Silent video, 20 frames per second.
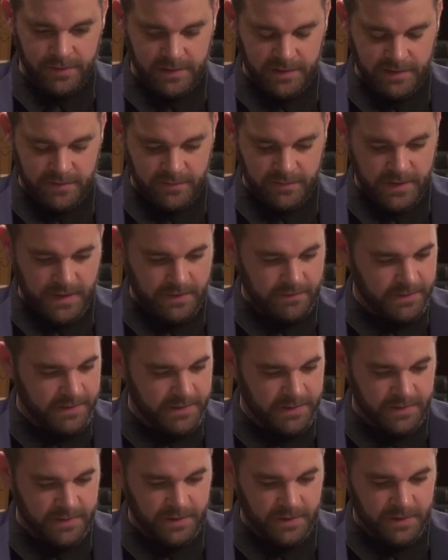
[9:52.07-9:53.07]
list of
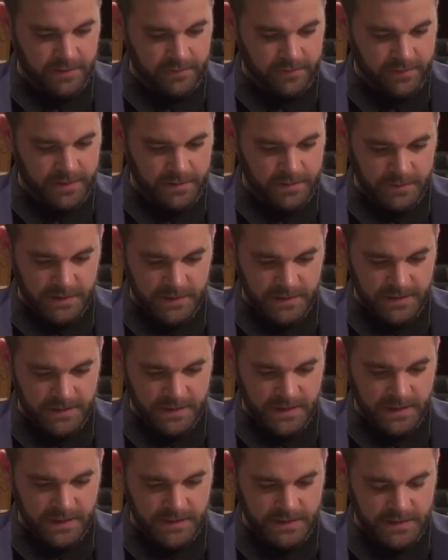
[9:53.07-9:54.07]
topics here in front of me
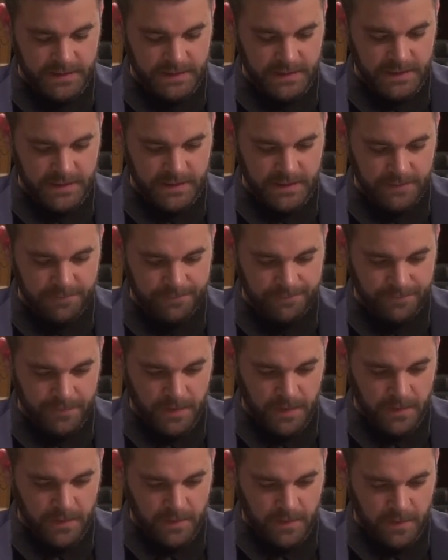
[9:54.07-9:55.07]
tonight.
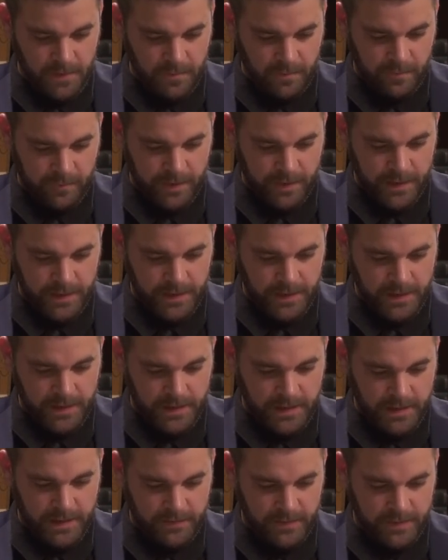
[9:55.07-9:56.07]
One
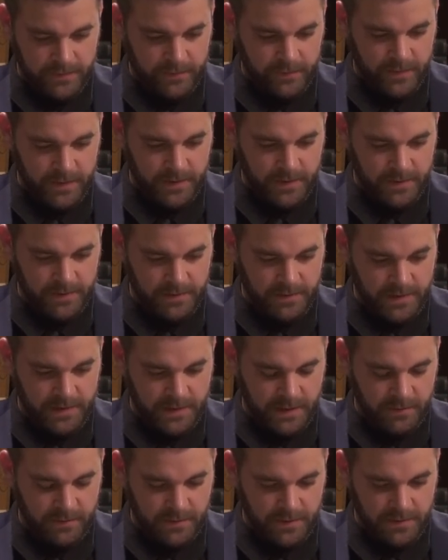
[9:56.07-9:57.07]
maybe we could
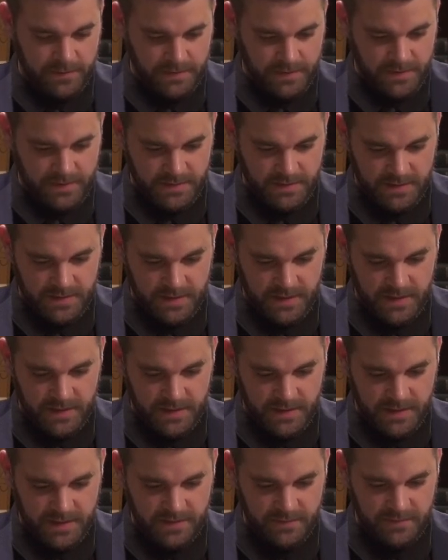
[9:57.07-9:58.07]
start with, not
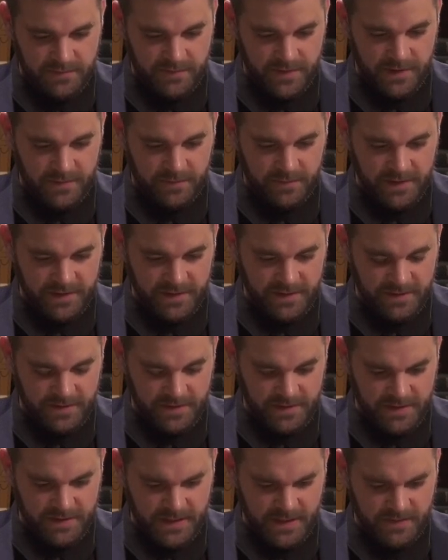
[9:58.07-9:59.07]
a very pleasant
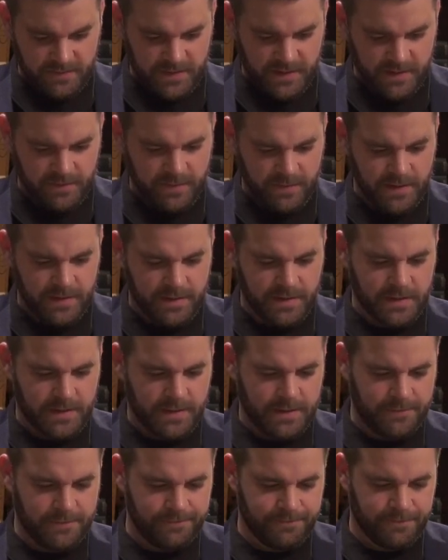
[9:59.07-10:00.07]
topic, but
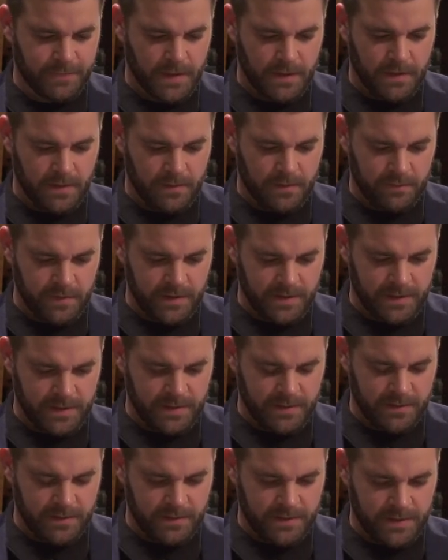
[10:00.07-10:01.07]

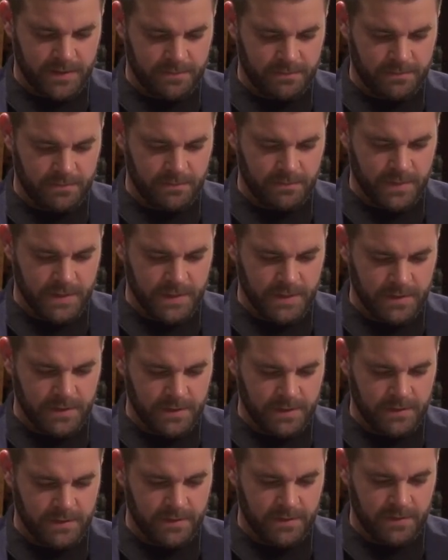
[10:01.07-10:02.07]
recently there's been in
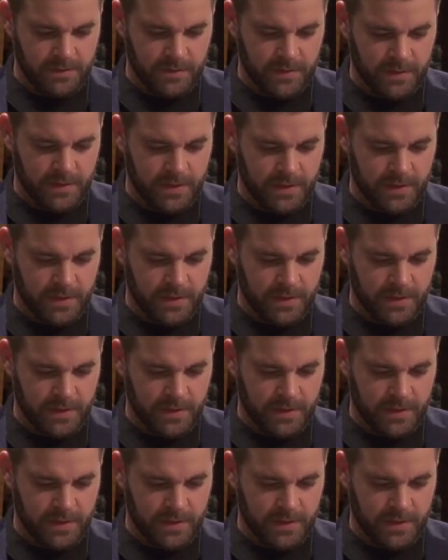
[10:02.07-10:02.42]
the news a